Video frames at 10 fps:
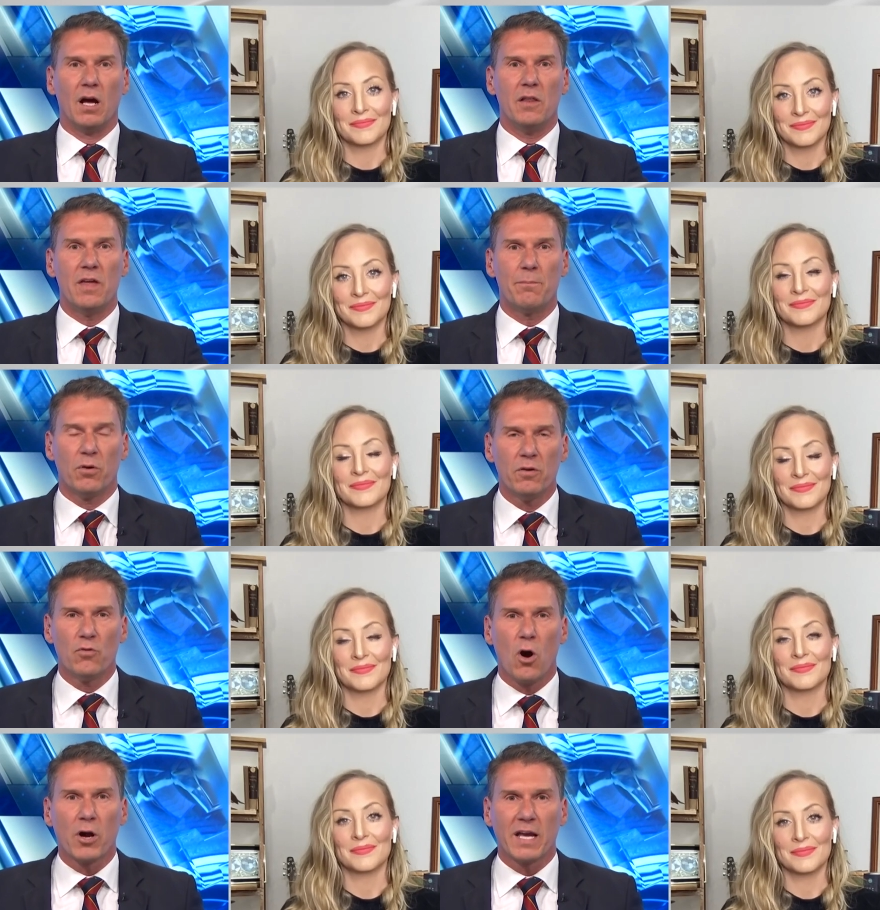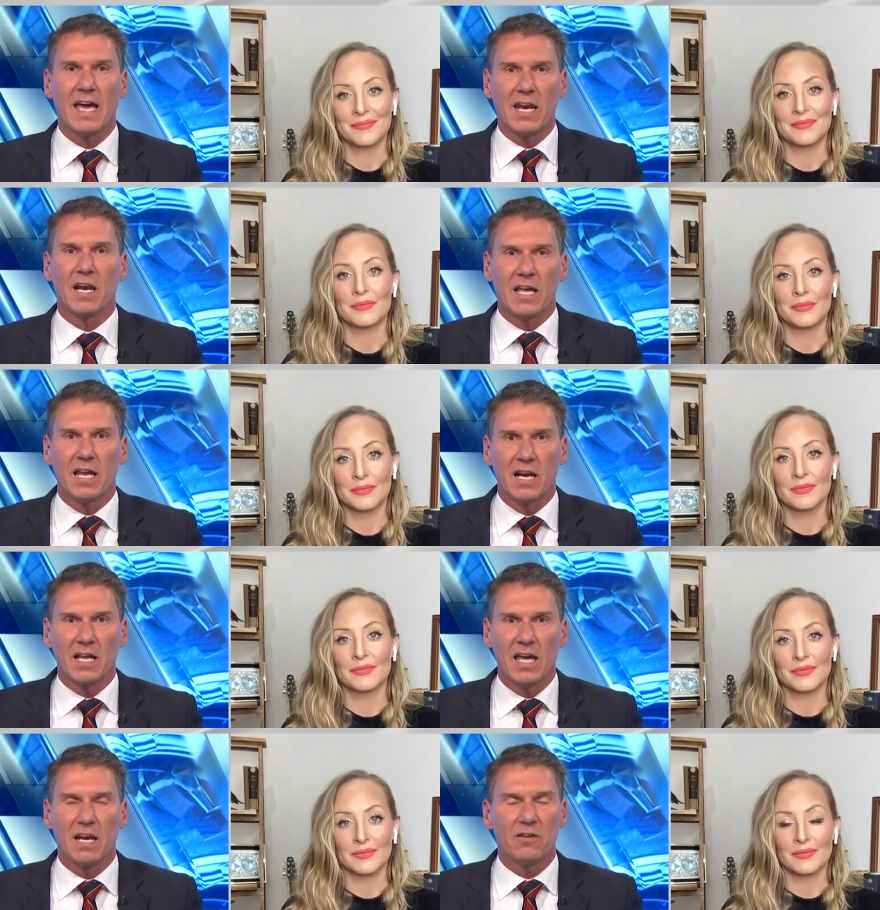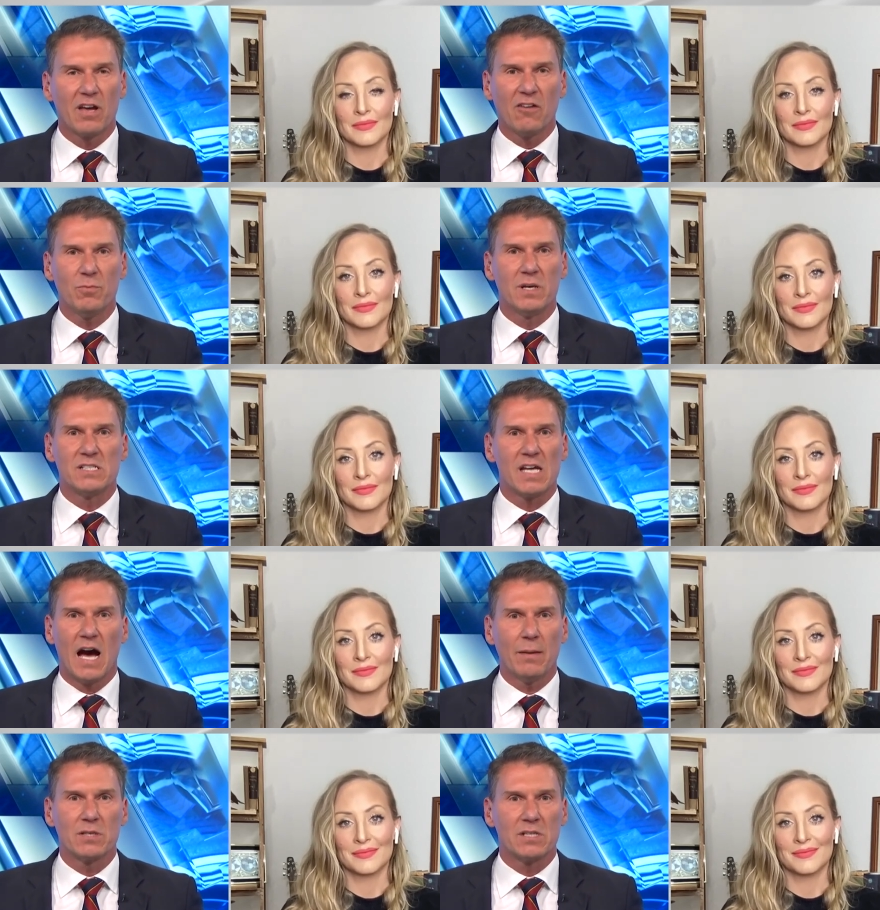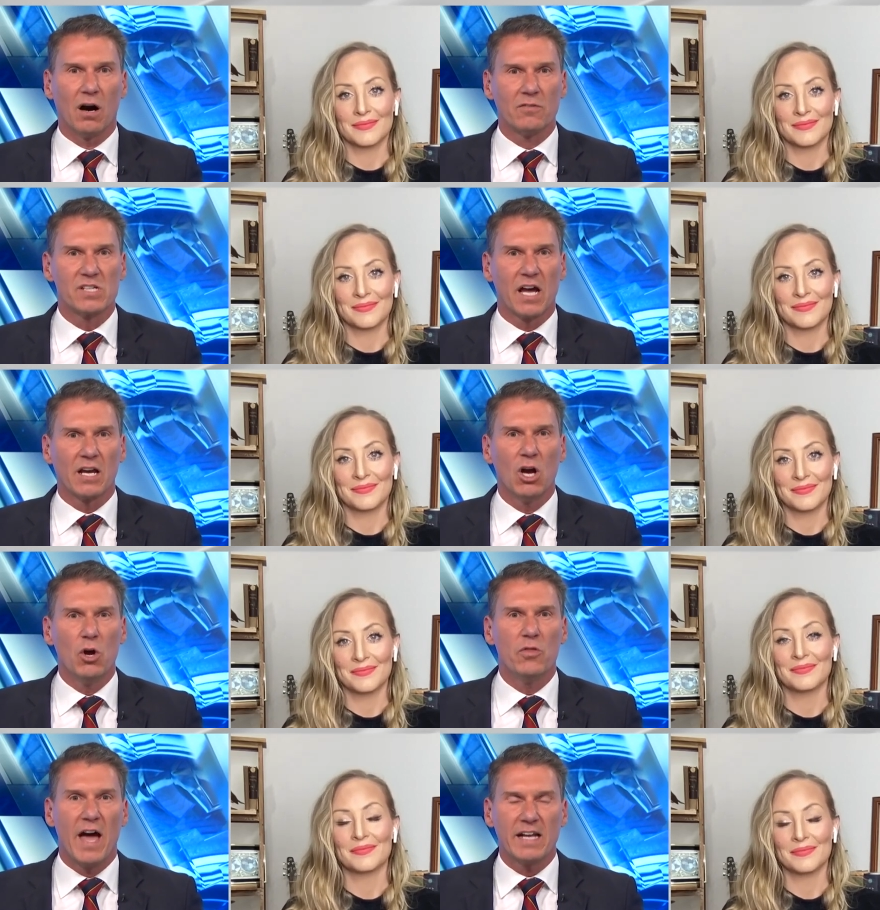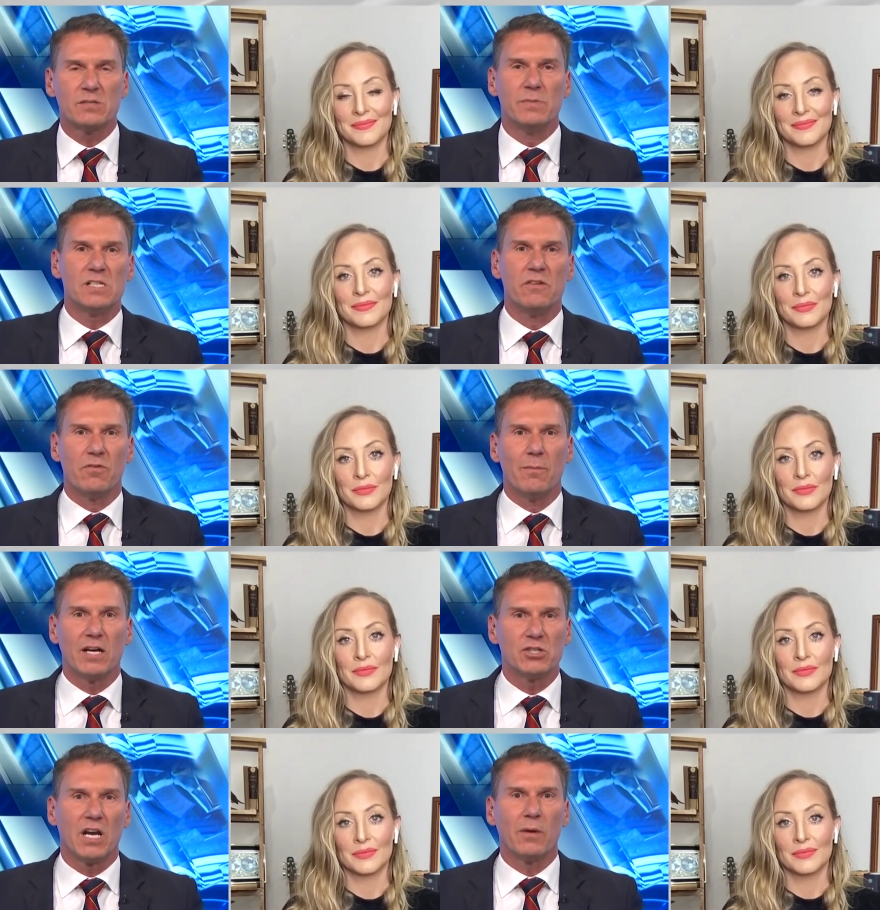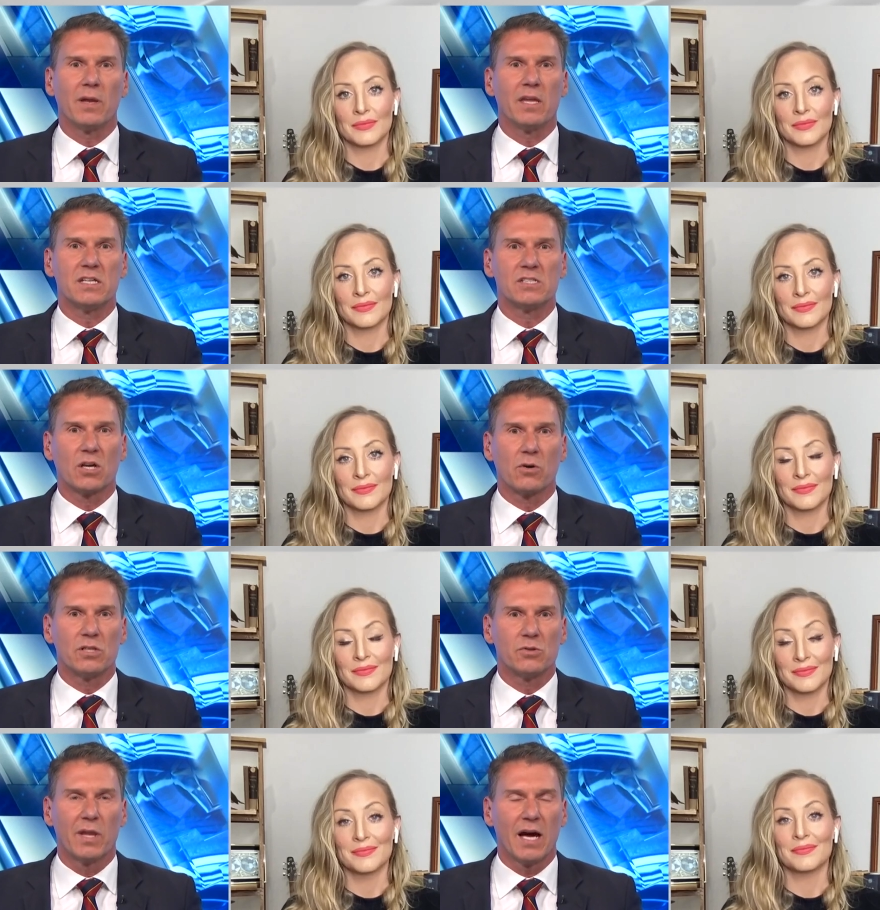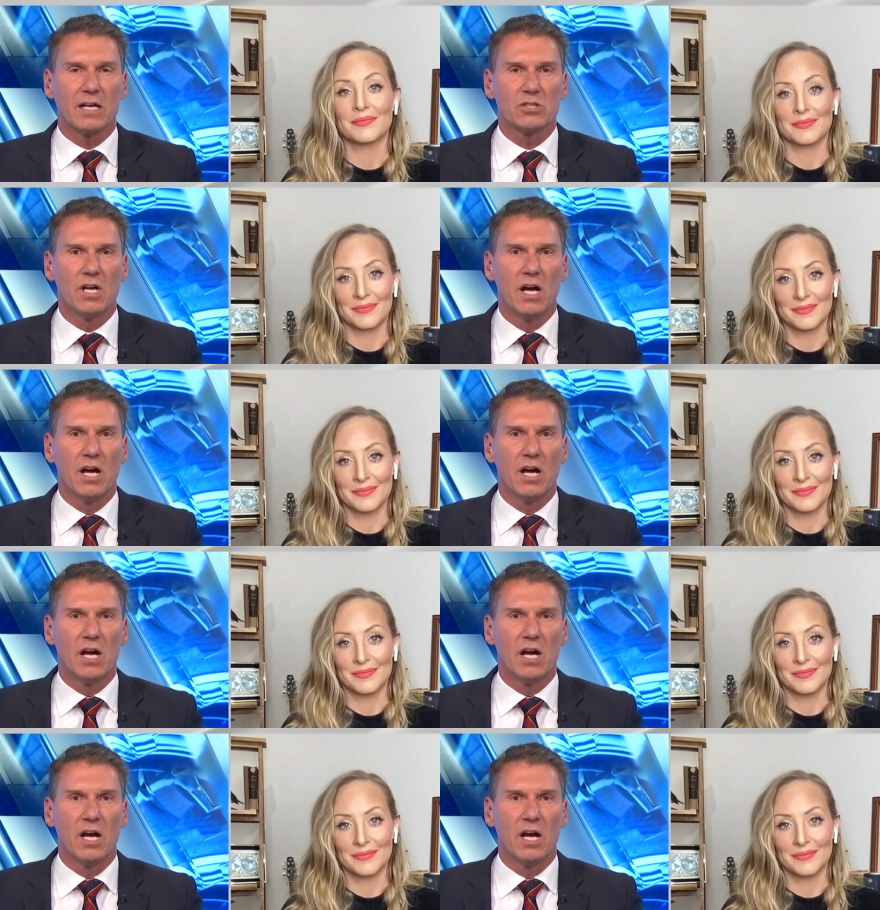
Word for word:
Speaker 1: They're proved wrong again and again and again. And if government is the arbiter of saying that's misinformation, anyone that disagrees with us,